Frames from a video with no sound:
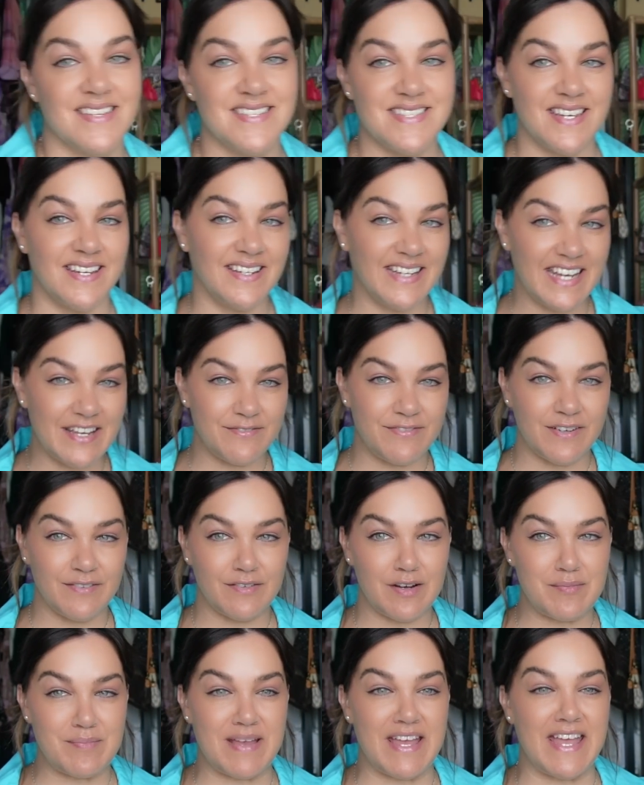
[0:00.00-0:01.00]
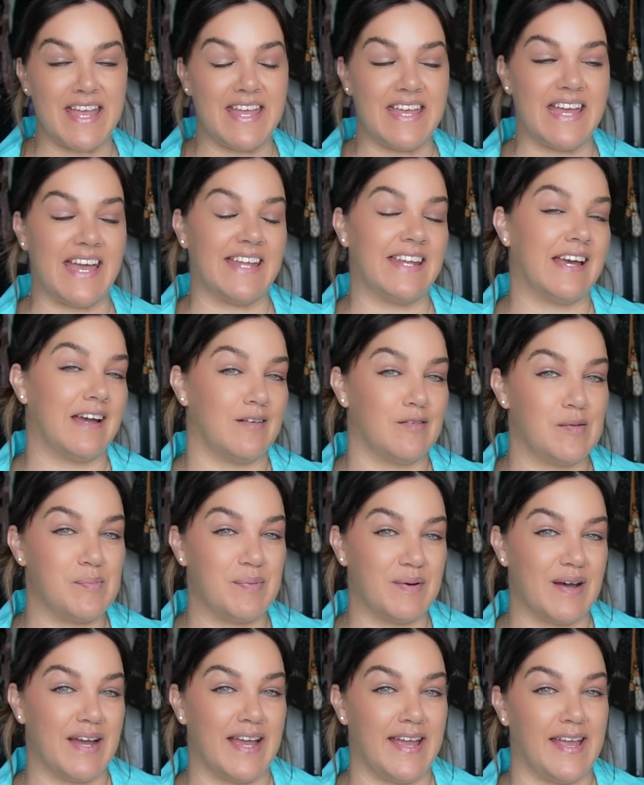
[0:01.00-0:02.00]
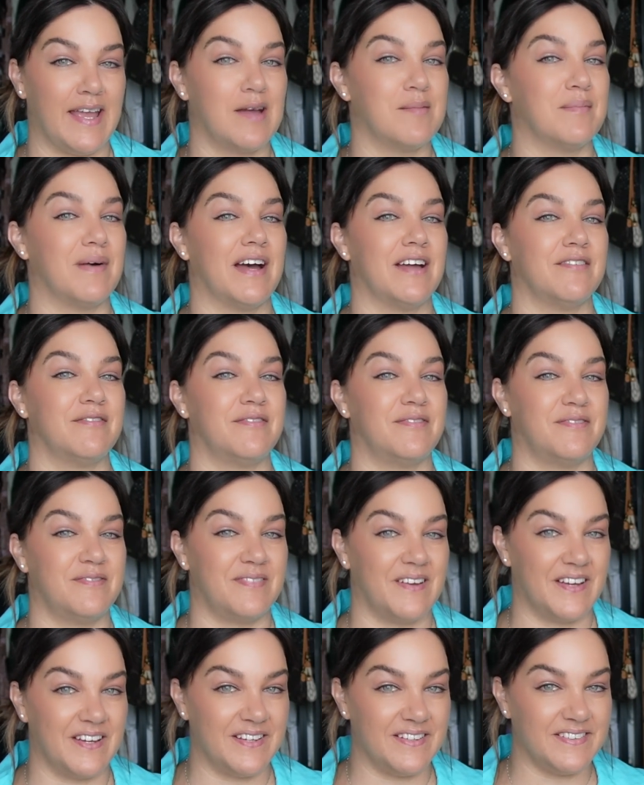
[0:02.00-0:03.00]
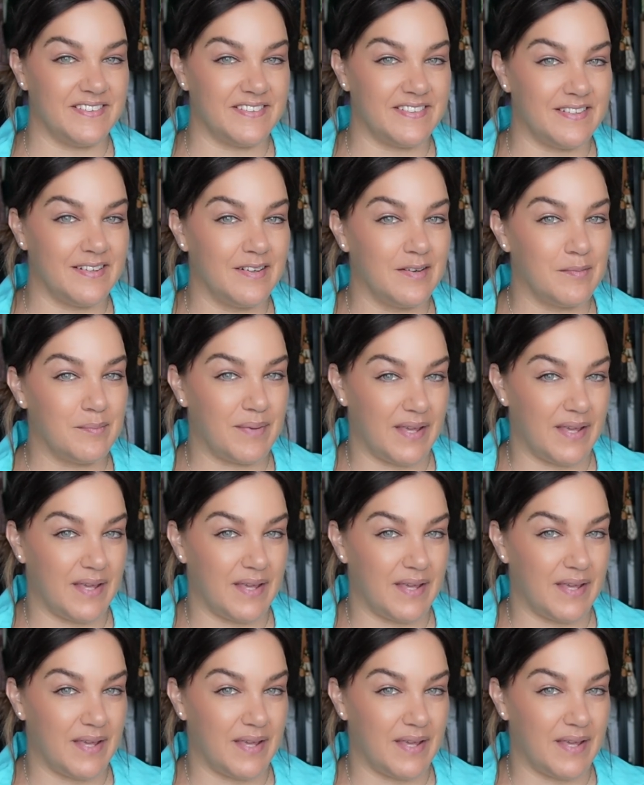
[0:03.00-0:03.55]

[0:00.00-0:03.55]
So if it were me and I were buying my first